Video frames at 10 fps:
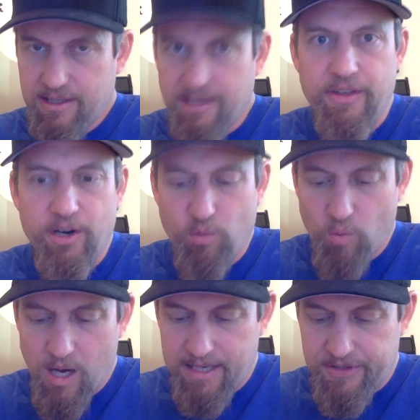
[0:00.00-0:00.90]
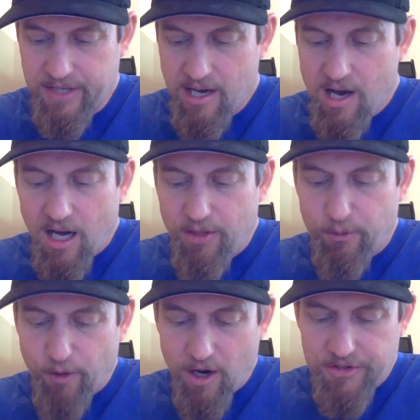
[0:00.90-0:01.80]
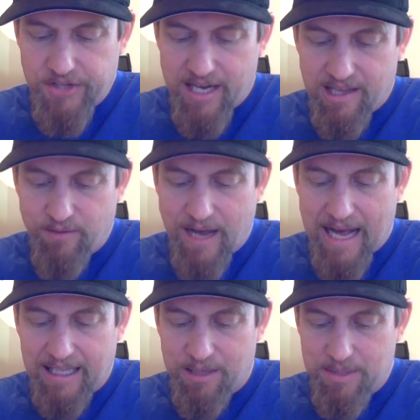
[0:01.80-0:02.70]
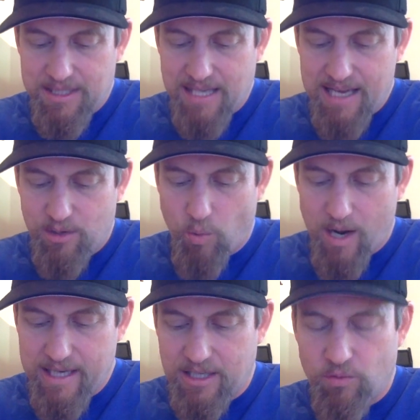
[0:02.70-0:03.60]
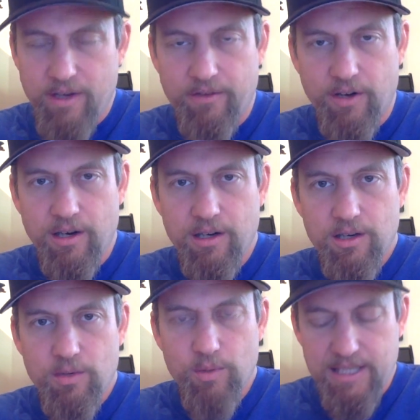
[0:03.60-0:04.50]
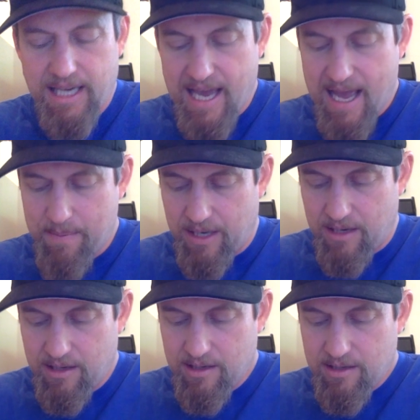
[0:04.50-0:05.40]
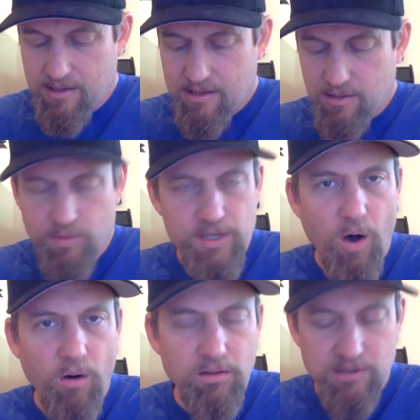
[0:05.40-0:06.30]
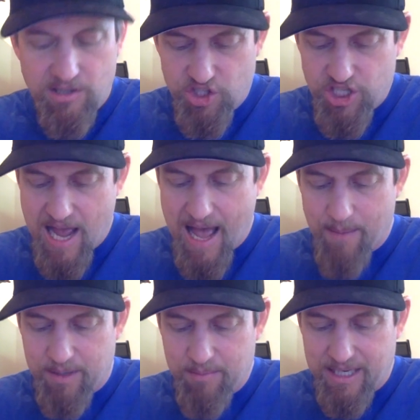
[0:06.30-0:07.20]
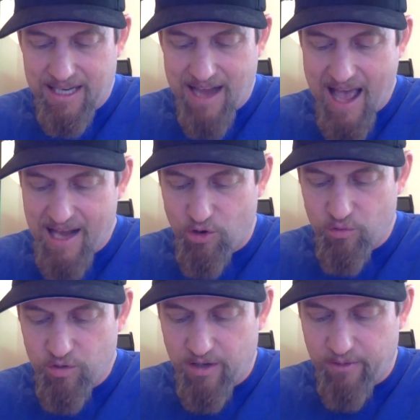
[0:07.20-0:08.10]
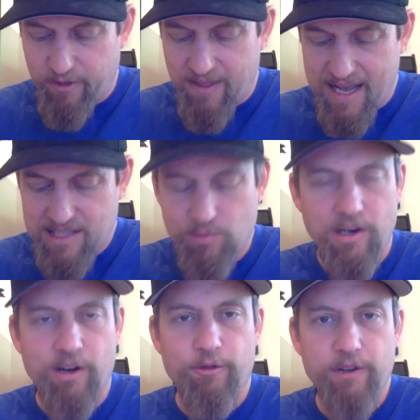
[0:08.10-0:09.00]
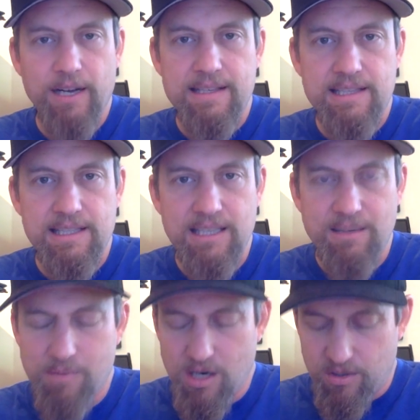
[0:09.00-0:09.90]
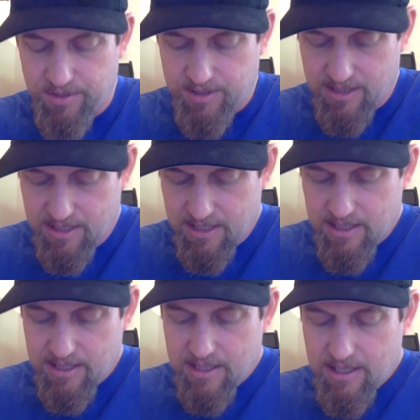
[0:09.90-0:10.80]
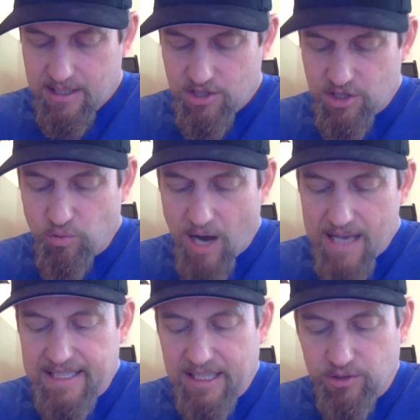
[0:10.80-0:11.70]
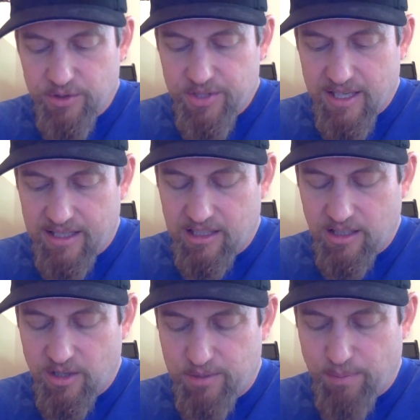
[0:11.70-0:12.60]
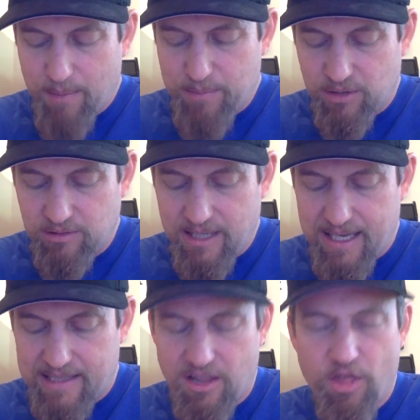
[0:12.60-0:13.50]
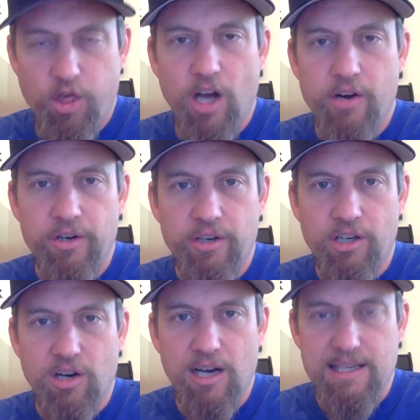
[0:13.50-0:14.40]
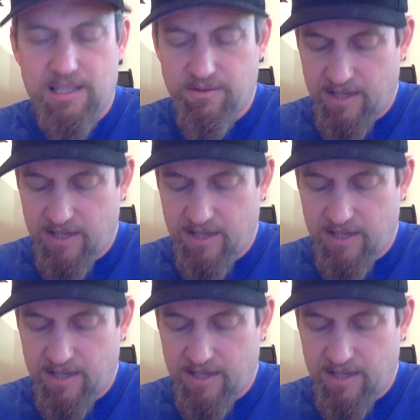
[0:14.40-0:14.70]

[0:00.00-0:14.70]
And there it was. On the far side of the valley, beside a winding river, was a cabin. It was old and shabby, but it had a roof, and that's what our friends needed most. So Roz held her son close, pumped her legs, and thundered across the